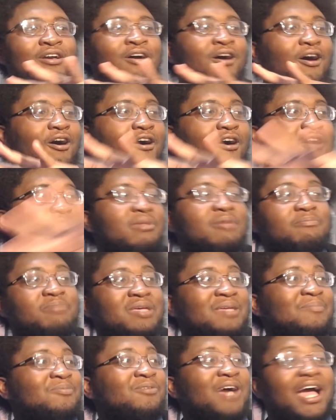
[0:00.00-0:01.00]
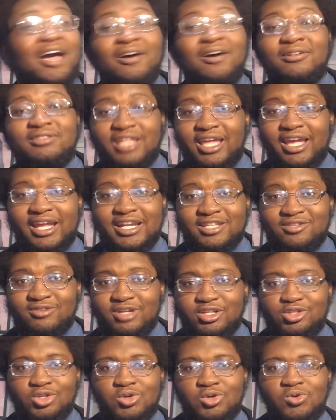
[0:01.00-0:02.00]
Army people out there, and there's only
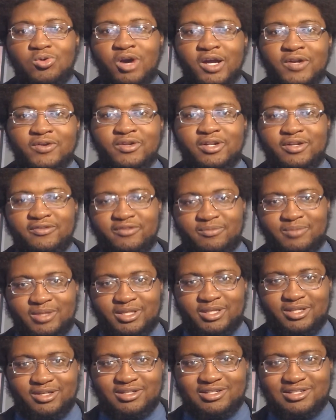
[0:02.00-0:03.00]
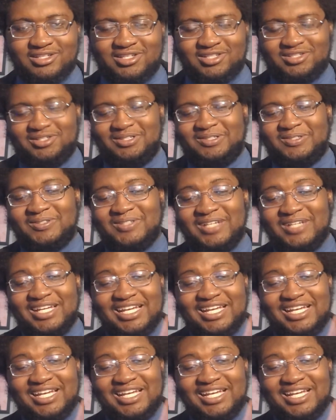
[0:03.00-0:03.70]
200 of them here, so